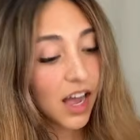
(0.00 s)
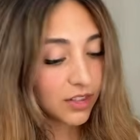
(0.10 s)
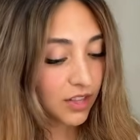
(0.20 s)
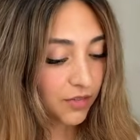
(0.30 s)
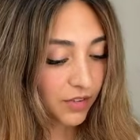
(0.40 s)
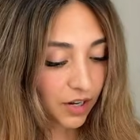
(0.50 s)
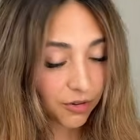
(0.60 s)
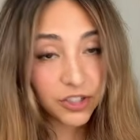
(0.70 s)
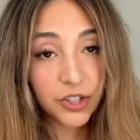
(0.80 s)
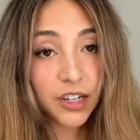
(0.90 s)
I love it. I
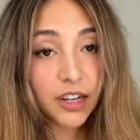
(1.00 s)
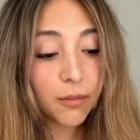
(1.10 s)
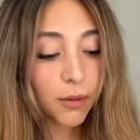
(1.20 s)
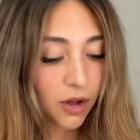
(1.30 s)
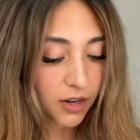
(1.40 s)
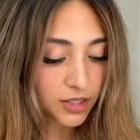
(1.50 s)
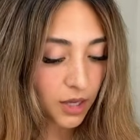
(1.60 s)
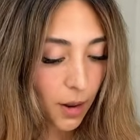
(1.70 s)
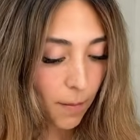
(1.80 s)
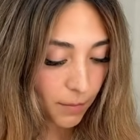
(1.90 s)
already took it out of the box,
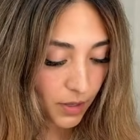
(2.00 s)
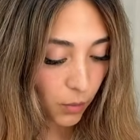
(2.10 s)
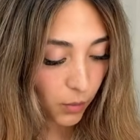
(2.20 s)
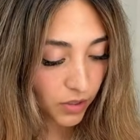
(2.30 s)
but I